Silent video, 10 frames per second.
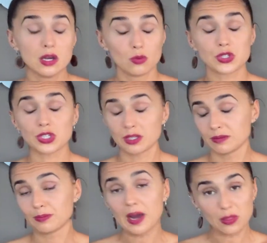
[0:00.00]
which
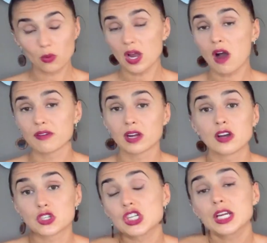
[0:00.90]
are, by the way, often
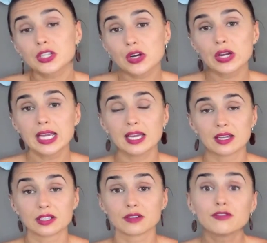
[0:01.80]
contradictory
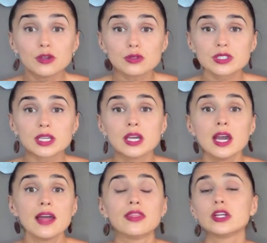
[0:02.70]
and confusing,
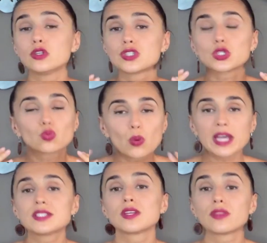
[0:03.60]
then you just
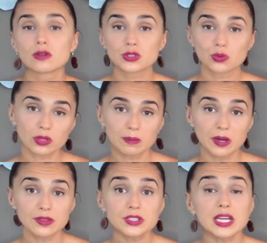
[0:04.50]
wasted those 3
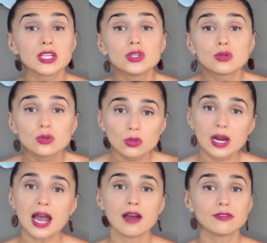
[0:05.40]
months and you could
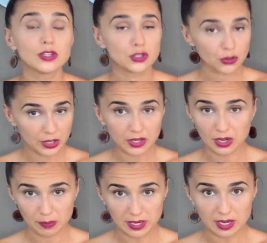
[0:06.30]
have your green
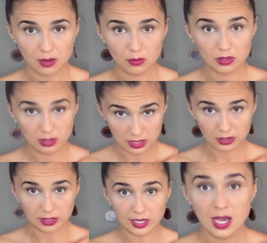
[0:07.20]
card by now.
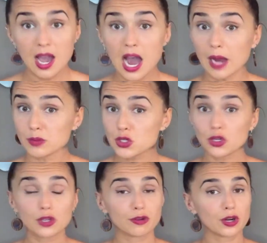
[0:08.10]
Literally. I'm sure
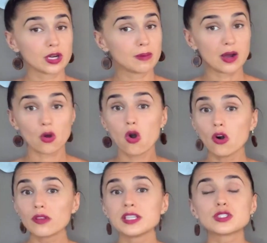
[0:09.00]
you've heard about
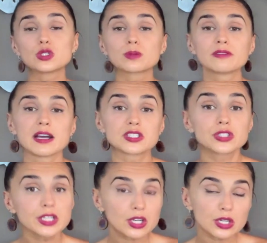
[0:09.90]
all these super fast
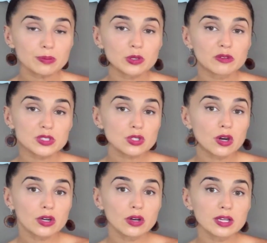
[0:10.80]
green card approvals
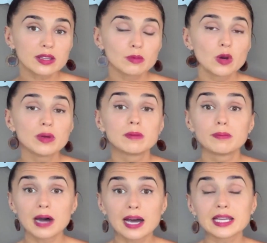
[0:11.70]
going on at the moment,
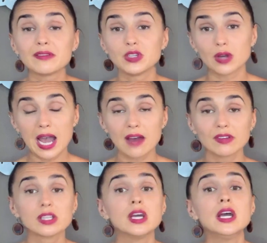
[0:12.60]
but if you
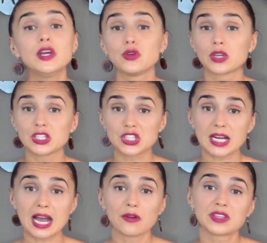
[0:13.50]
haven't, you can
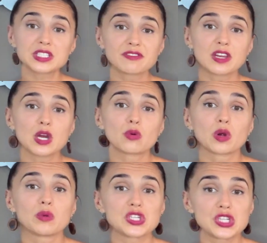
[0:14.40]
check out this video
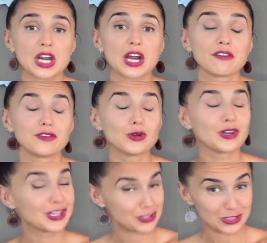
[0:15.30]
where we share a few
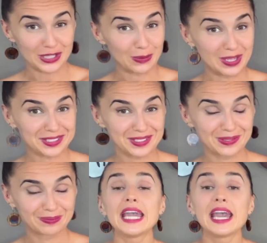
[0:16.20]
interesting ones.
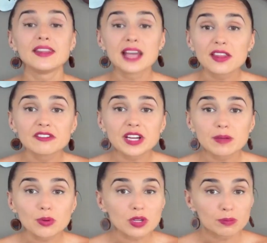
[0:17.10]
Another very
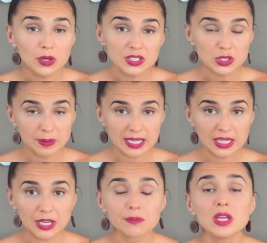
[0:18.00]
important point to make
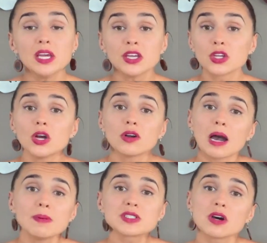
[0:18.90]
here. You know,
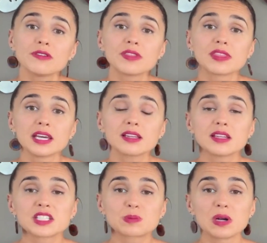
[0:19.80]
couples often think
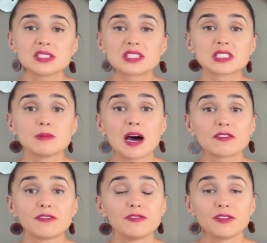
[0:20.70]
that this process is
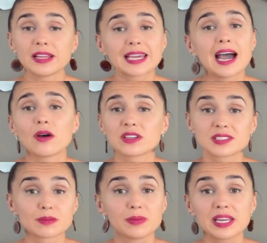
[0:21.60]
about filling out and
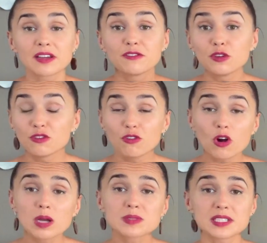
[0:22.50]
submitting a few
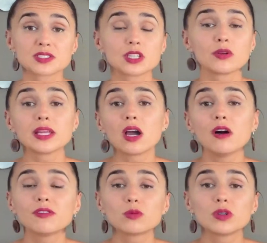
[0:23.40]
forms, and so they
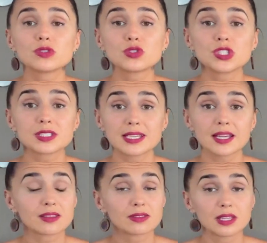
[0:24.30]
often want to just
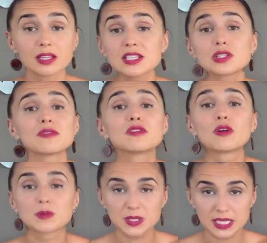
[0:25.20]
get the list of the
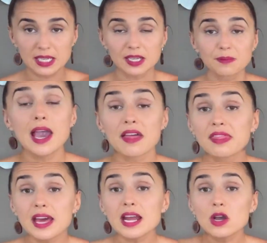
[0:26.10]
forms they need. And
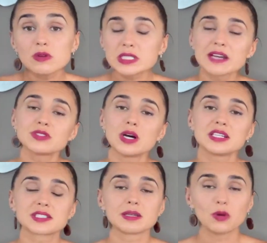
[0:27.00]
then I always have to
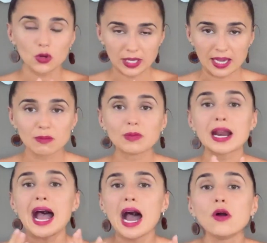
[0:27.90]
ask them, okay, but
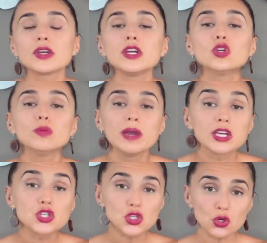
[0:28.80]
how can you
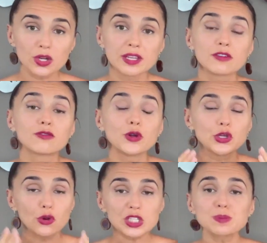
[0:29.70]
make sure that for
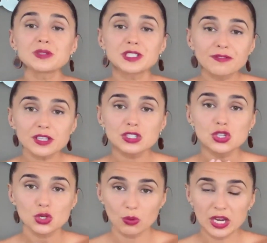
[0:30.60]
your specific
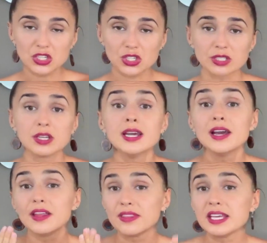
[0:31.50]
situation,
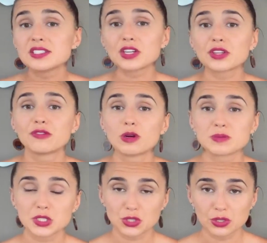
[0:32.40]
these are the
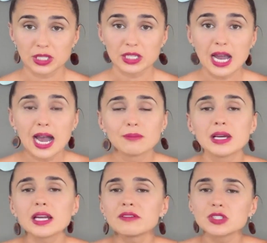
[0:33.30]
forms that you need? I'm
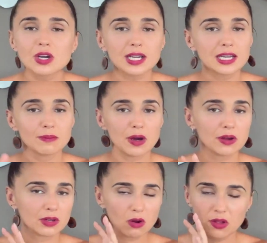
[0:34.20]
not even talking
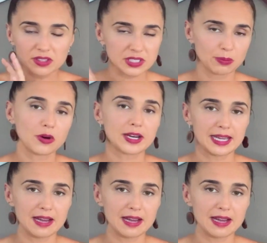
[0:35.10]
about all the supporting